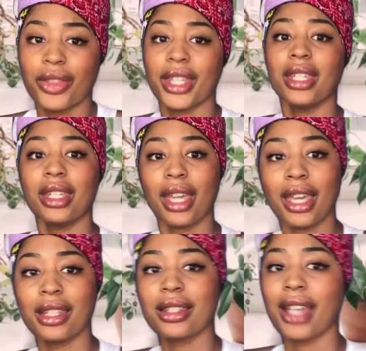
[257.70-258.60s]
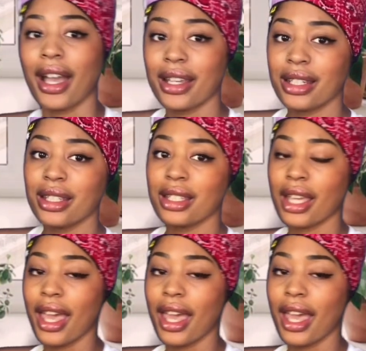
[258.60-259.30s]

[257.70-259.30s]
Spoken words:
the anxiety